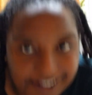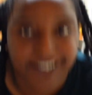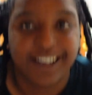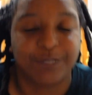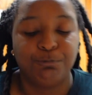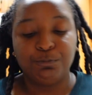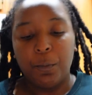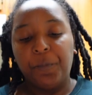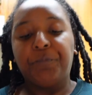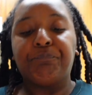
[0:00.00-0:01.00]
but
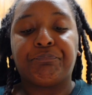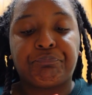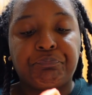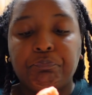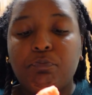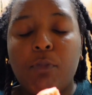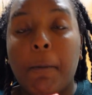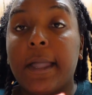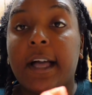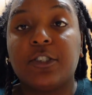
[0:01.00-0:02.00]

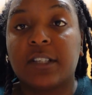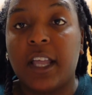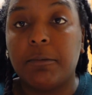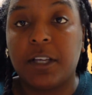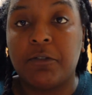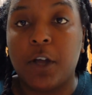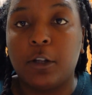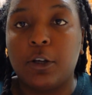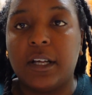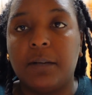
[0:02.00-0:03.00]
yeah, I just came to give y'all
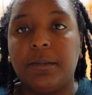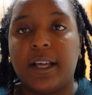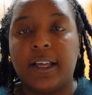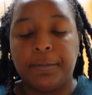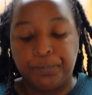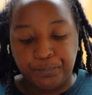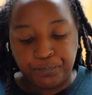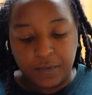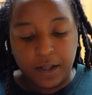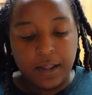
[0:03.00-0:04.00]
a little update.
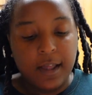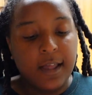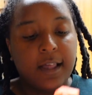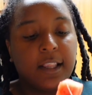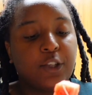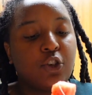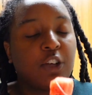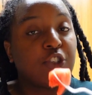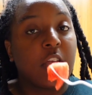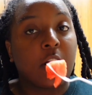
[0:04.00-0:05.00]
Let
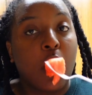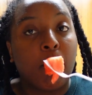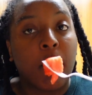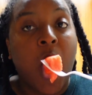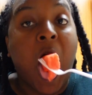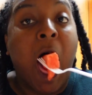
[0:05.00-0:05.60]
y'all check on me.